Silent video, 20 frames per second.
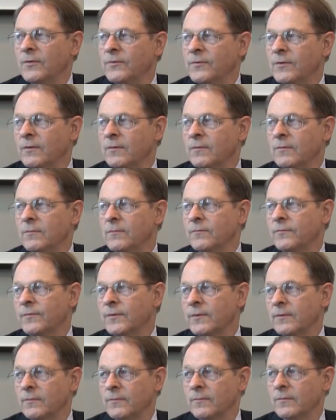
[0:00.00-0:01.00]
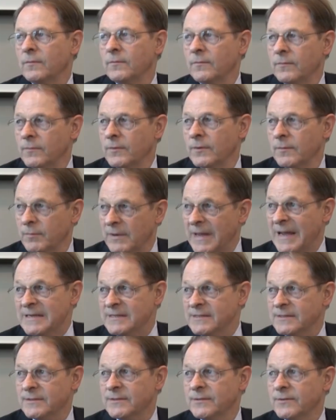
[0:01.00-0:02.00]
So we're
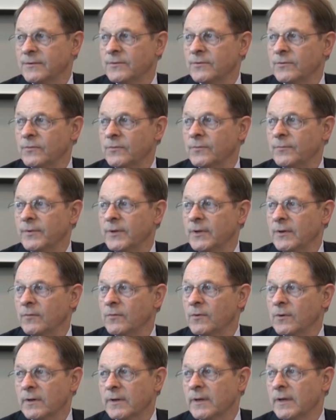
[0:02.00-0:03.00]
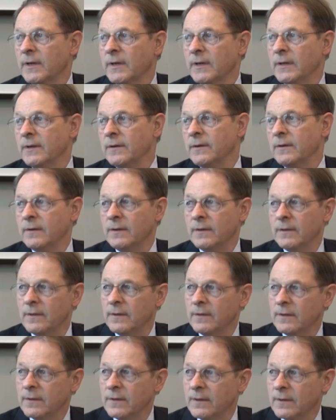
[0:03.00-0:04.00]
blessed to be working
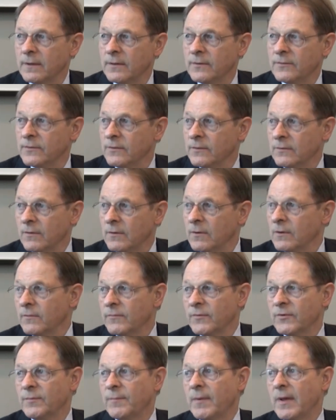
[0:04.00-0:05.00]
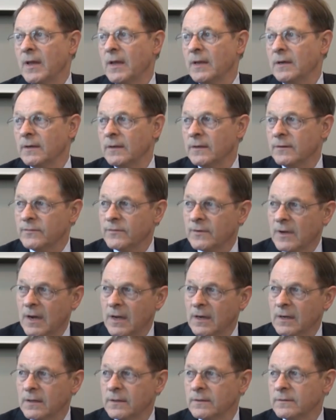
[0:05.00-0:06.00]
in all over Spain, in
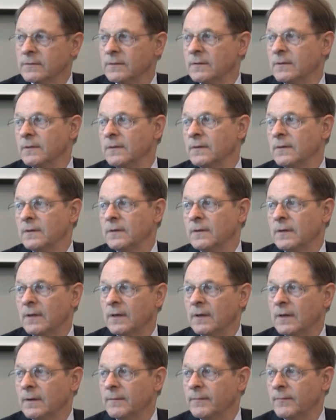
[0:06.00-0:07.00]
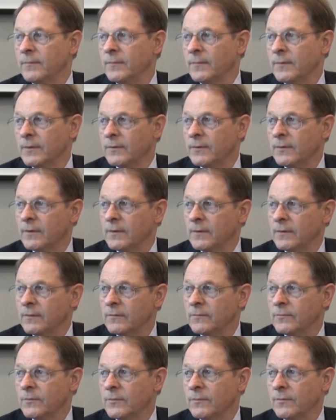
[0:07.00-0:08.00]
Scotland,
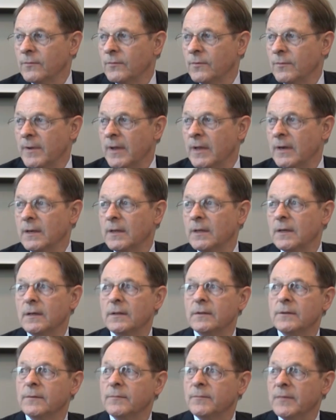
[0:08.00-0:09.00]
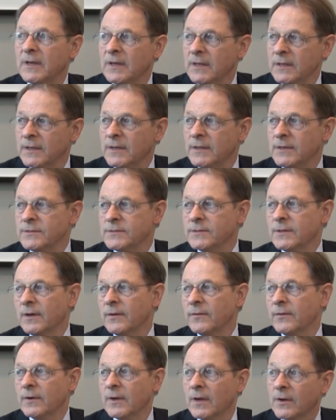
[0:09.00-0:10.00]
Romania, Middle East,
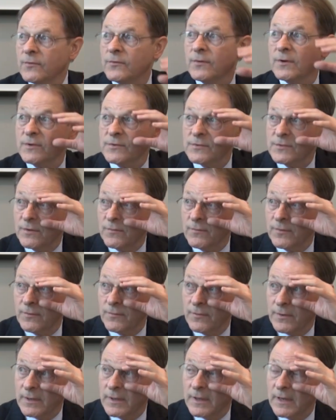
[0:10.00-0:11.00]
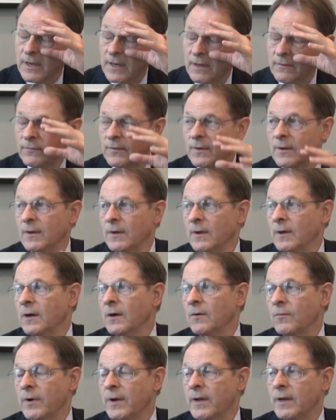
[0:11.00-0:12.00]
other countries. So we really have
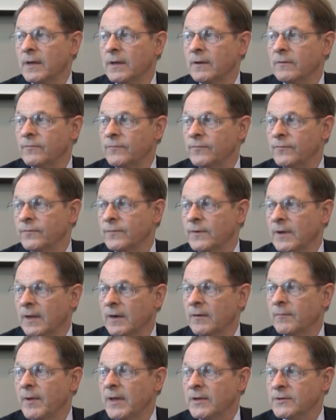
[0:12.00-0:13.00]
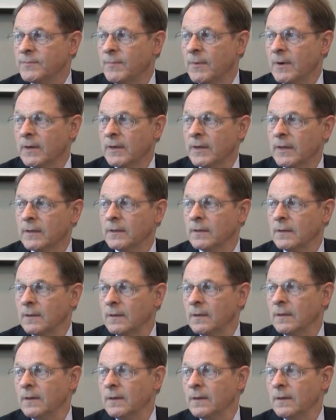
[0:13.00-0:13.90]
a way of kind of benchmarking